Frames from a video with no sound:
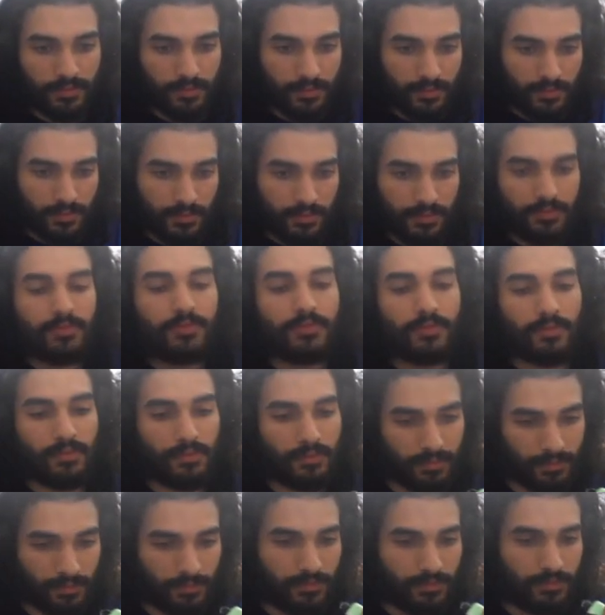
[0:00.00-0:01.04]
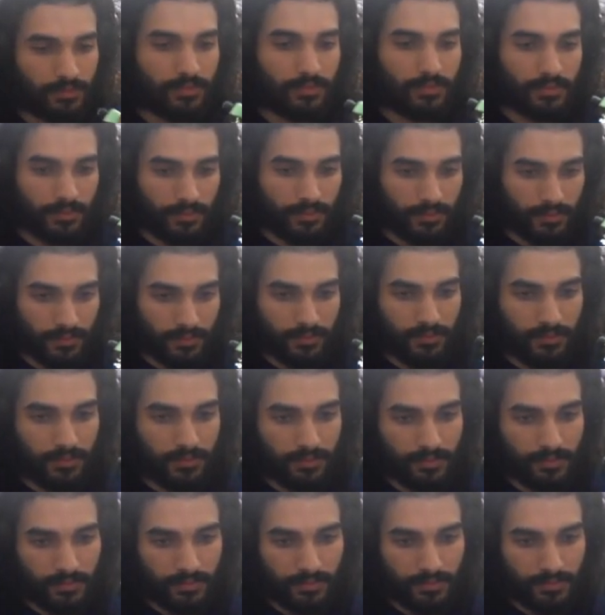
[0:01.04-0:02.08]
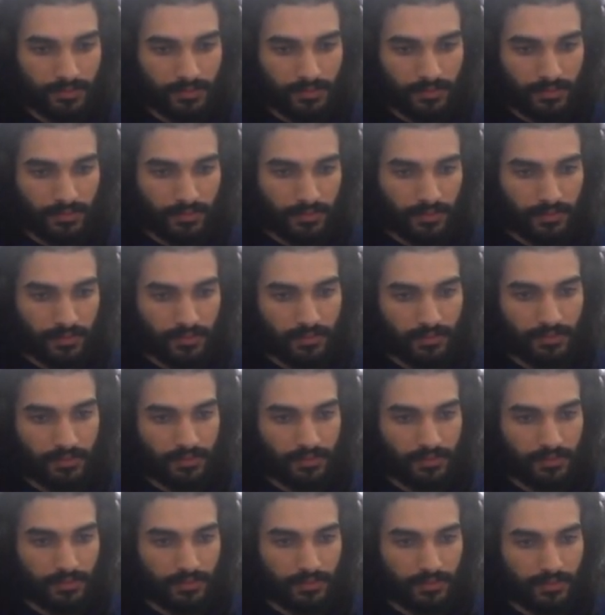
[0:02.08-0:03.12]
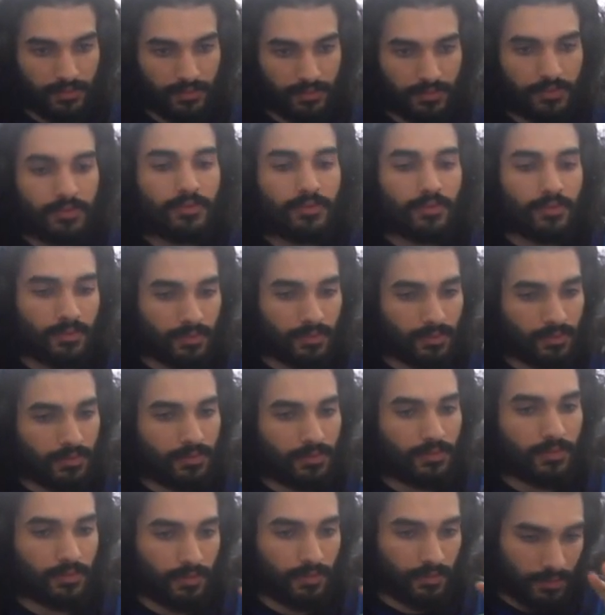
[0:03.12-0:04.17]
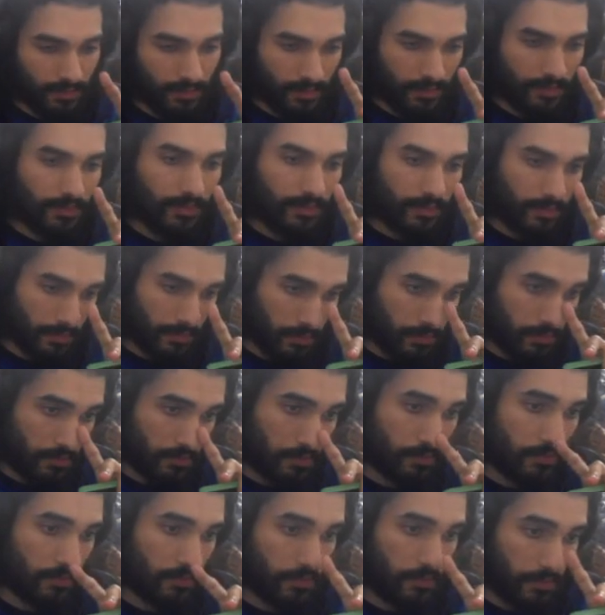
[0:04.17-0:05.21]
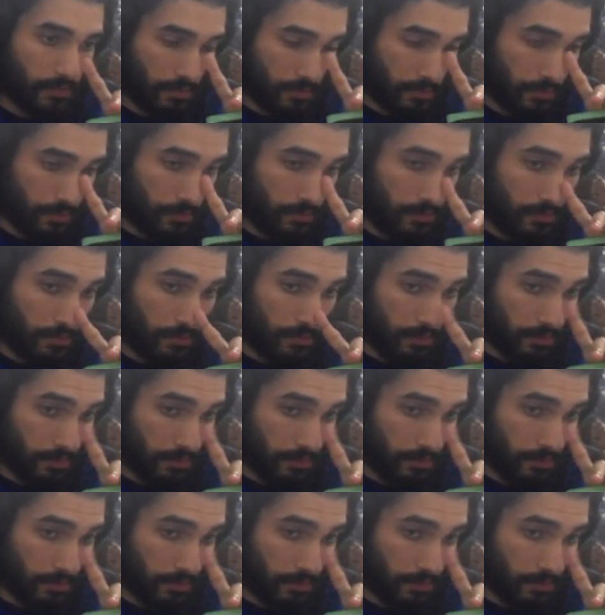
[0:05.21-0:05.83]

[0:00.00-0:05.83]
He didn't really need to use like Force power, like dark side powers like that.